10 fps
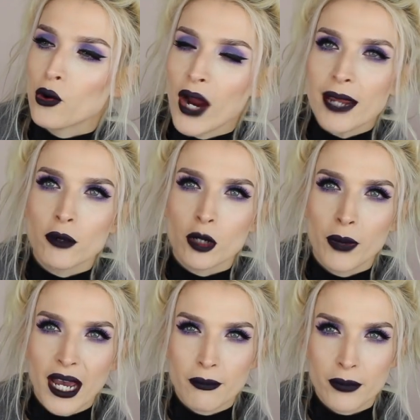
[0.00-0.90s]
primer
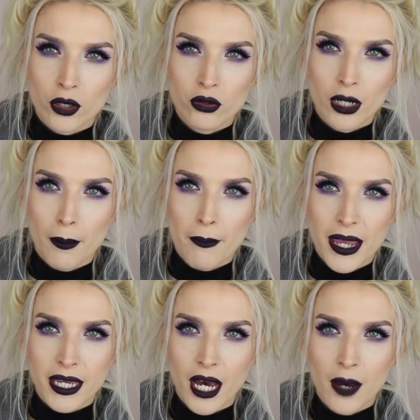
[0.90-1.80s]
by Milk
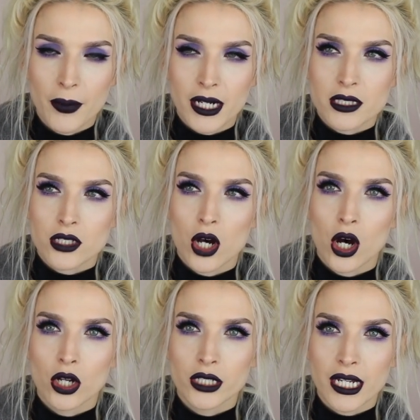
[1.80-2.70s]
Makeup, and it's
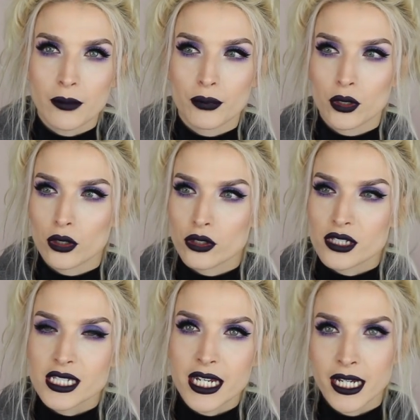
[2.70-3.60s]
called a blur
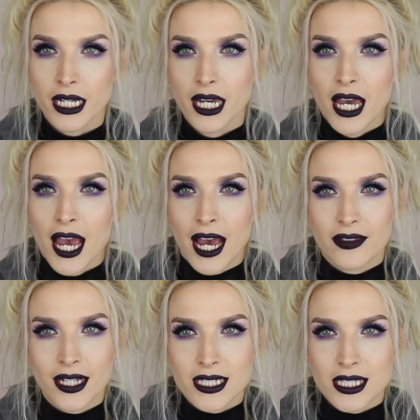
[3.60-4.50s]
stick,
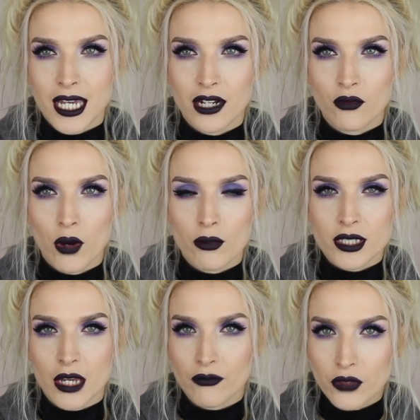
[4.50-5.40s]
and that's kind of what
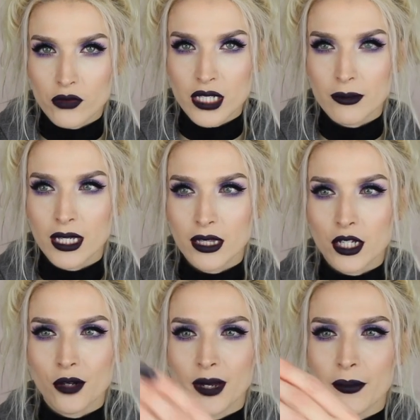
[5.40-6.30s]
was confusing me a
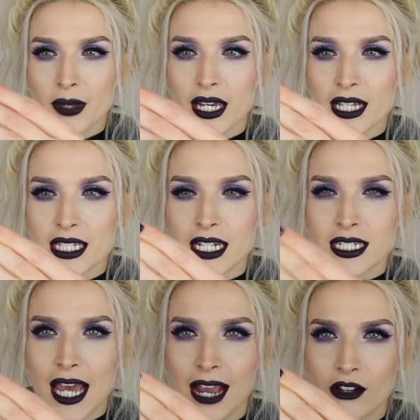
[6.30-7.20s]
little bit because it
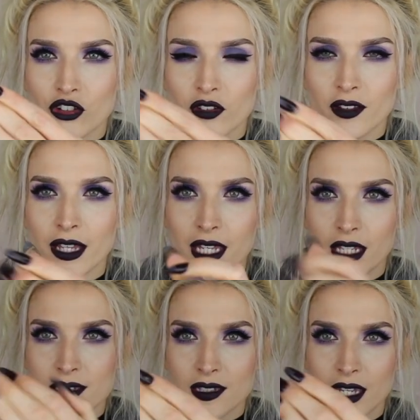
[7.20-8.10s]
is actually
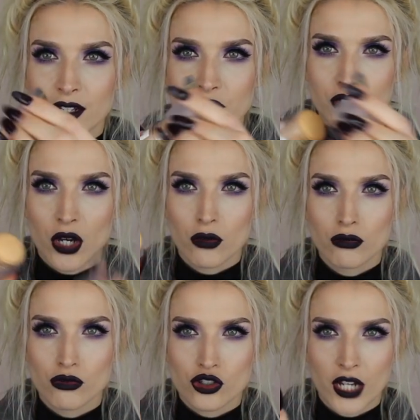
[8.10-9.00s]
like a skin
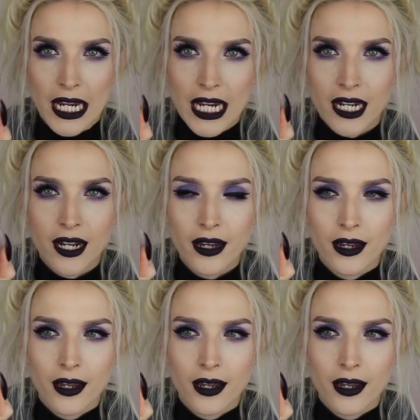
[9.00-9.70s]
tone shade.